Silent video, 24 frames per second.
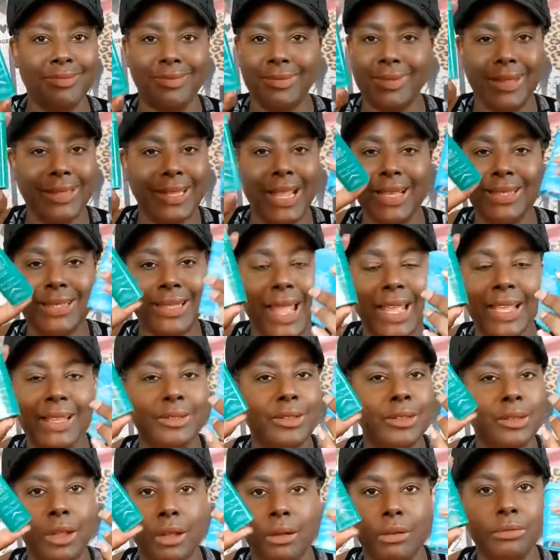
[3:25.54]
it tastes like,
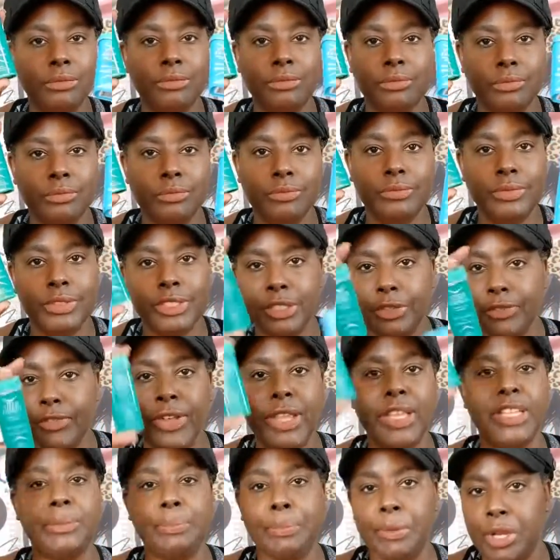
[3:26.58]
you know, if you
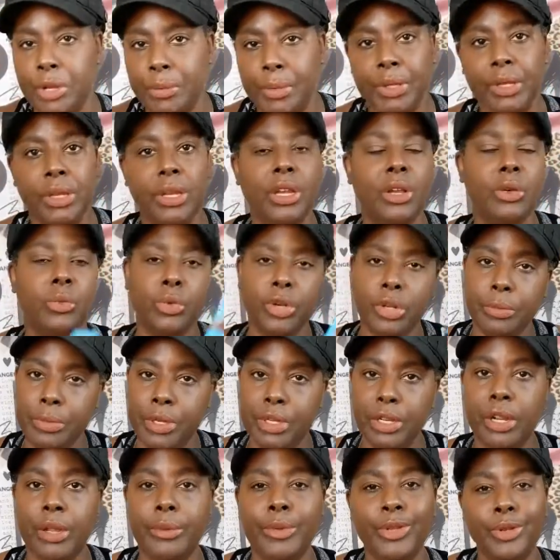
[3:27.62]
get spearmint gum,
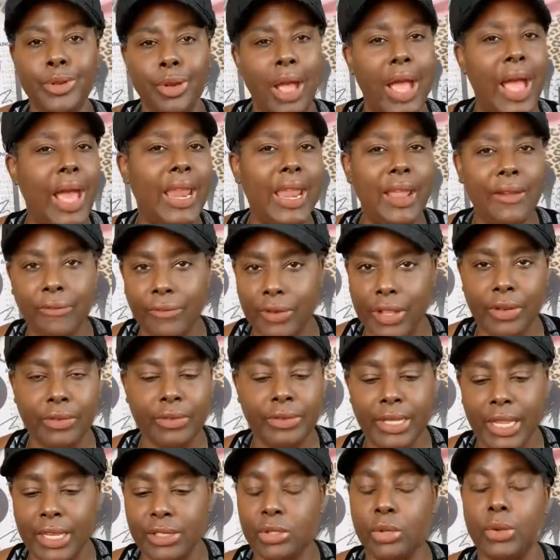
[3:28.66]
wintermint gum, you know how that flavor
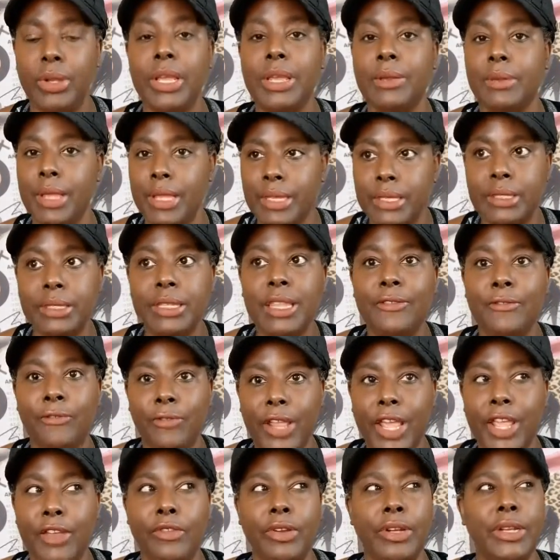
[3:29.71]
tastes. So it, it's the
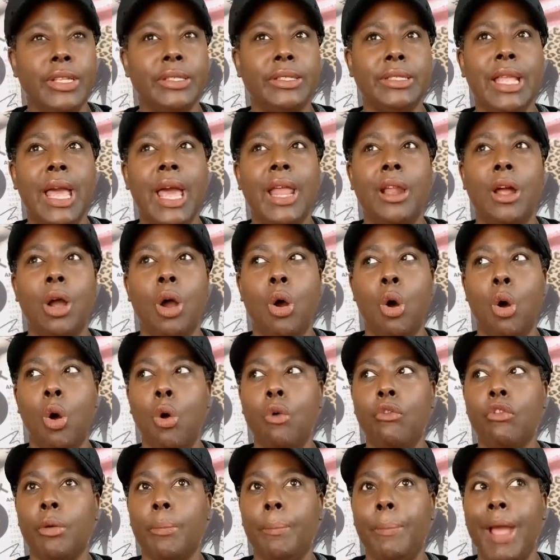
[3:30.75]
flavor, and it's not an
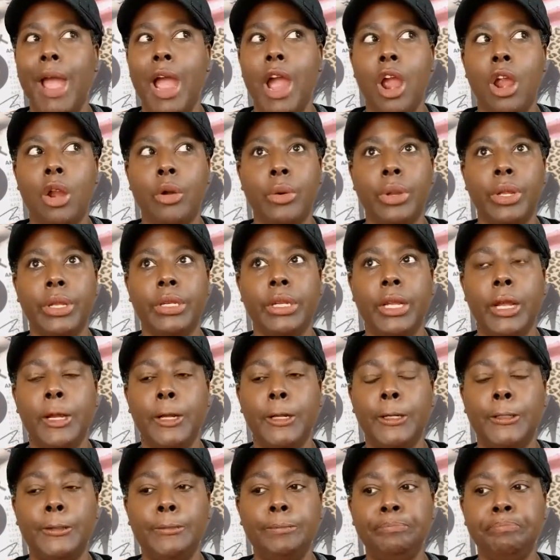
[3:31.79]
overpowering
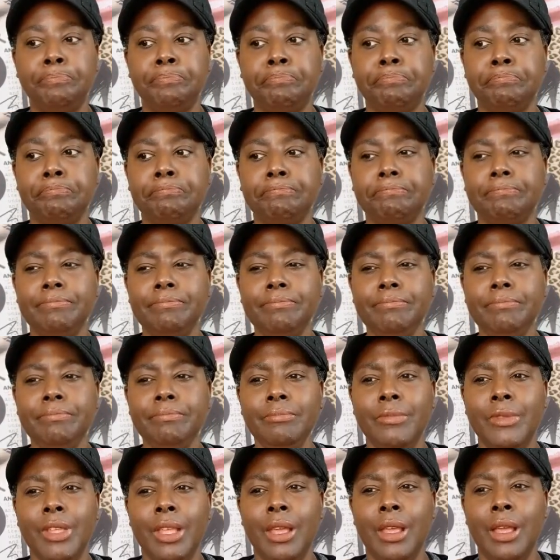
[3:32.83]
um,
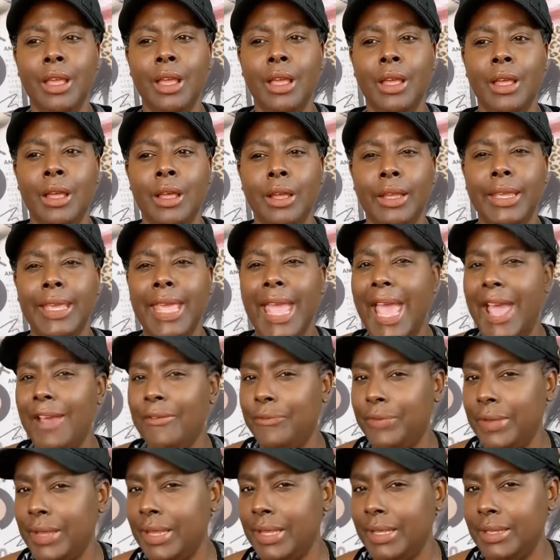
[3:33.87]

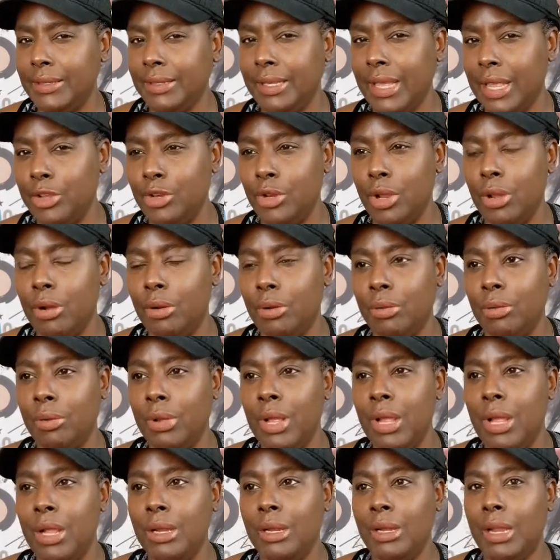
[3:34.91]
caffeine, you know,
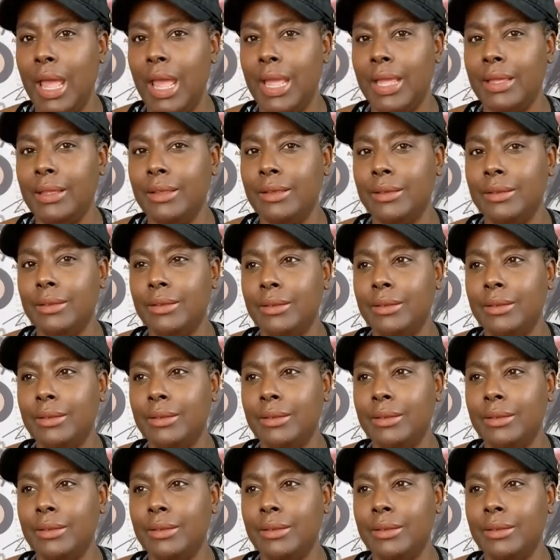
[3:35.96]
like